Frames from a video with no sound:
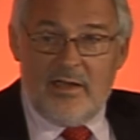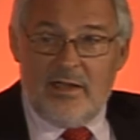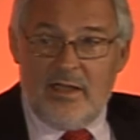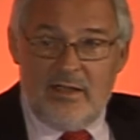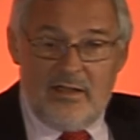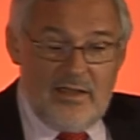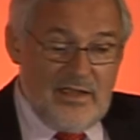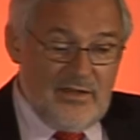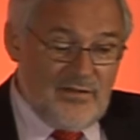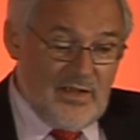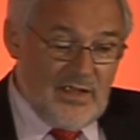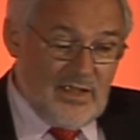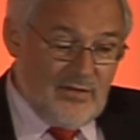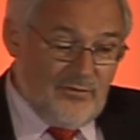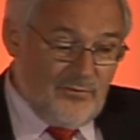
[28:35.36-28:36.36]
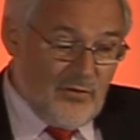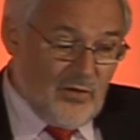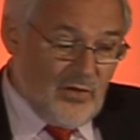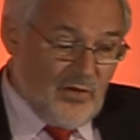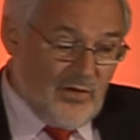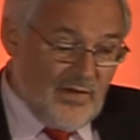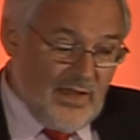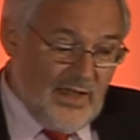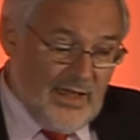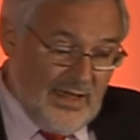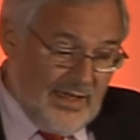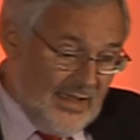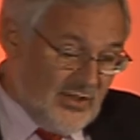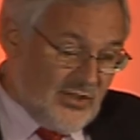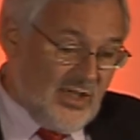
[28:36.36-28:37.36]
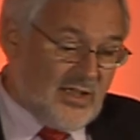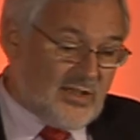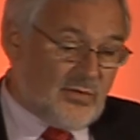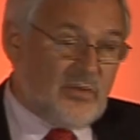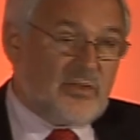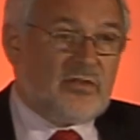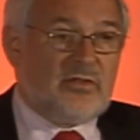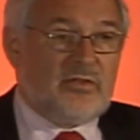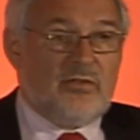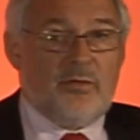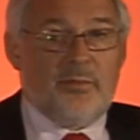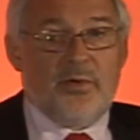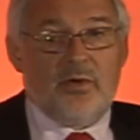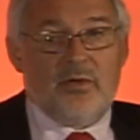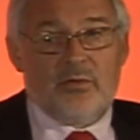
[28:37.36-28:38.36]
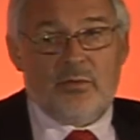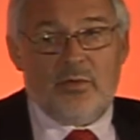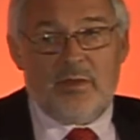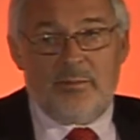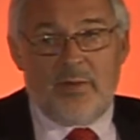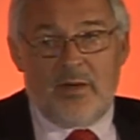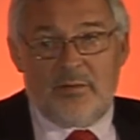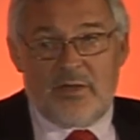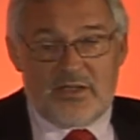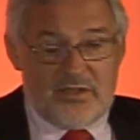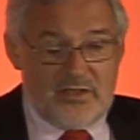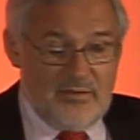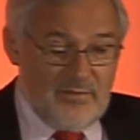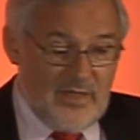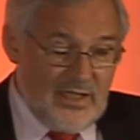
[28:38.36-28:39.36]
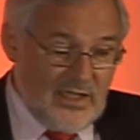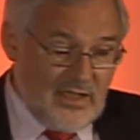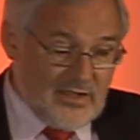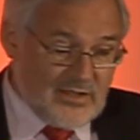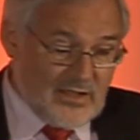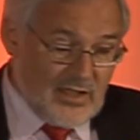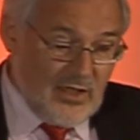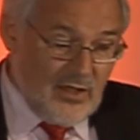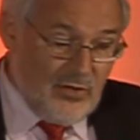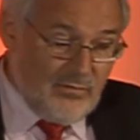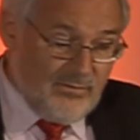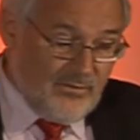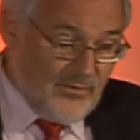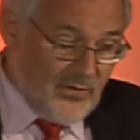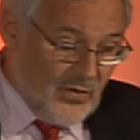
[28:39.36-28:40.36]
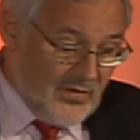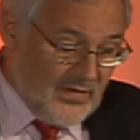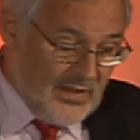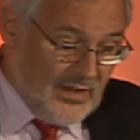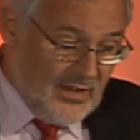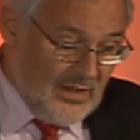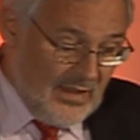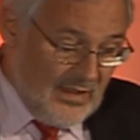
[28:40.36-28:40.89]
lean thinking for the NHS, which was a report we published many years ago for the